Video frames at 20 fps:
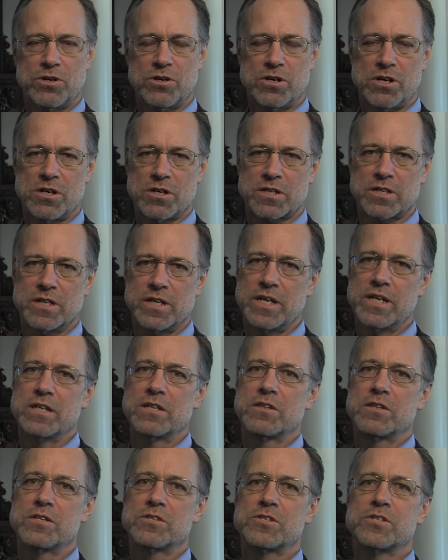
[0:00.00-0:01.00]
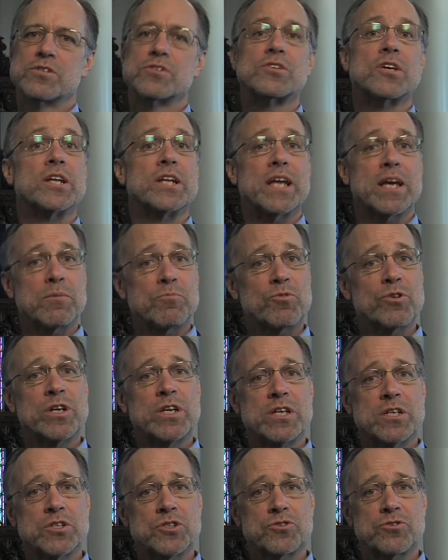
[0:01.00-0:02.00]
Hawk, and this is an Emory
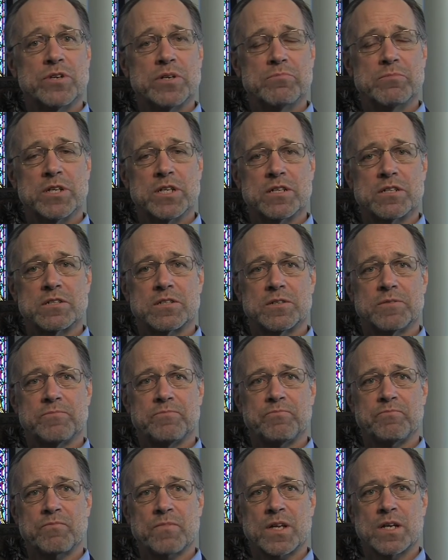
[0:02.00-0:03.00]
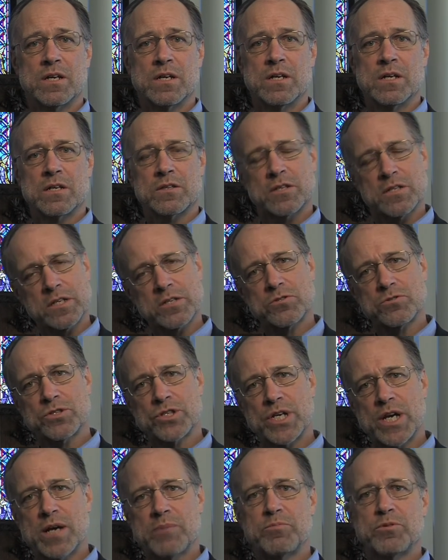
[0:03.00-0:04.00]
History Minute. The Little
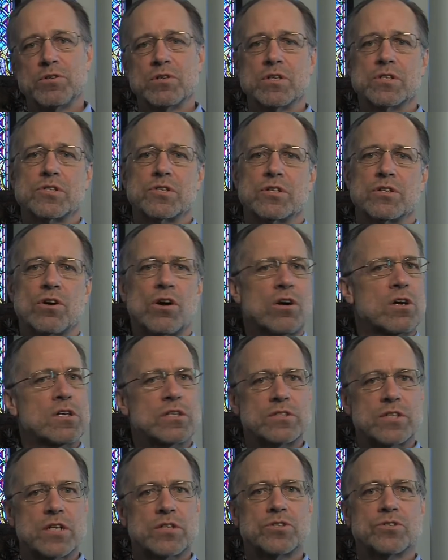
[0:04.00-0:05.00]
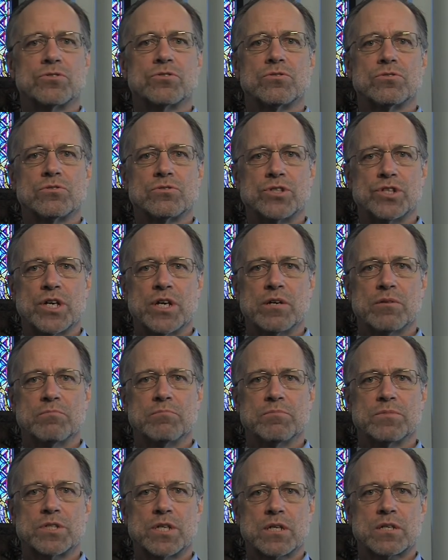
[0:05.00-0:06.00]
Chapel is an architectural
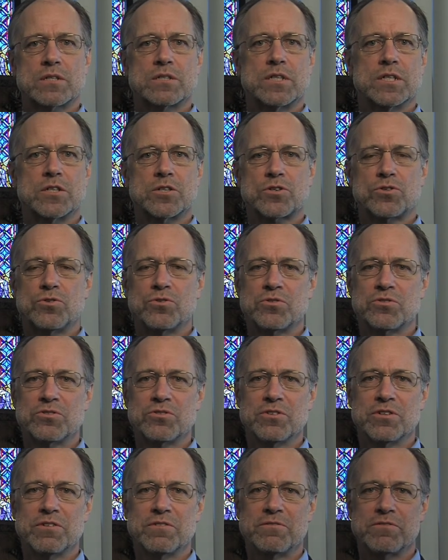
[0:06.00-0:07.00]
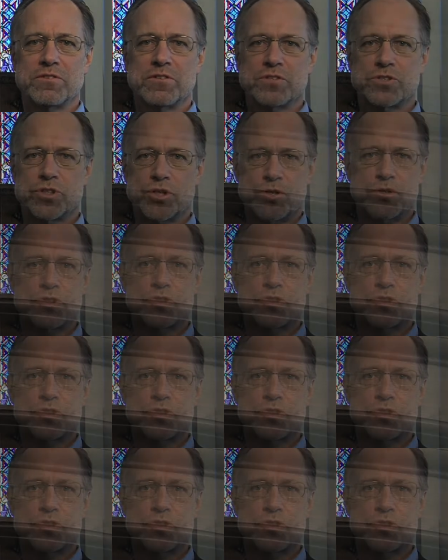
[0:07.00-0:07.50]
gem tucked in a corner of the church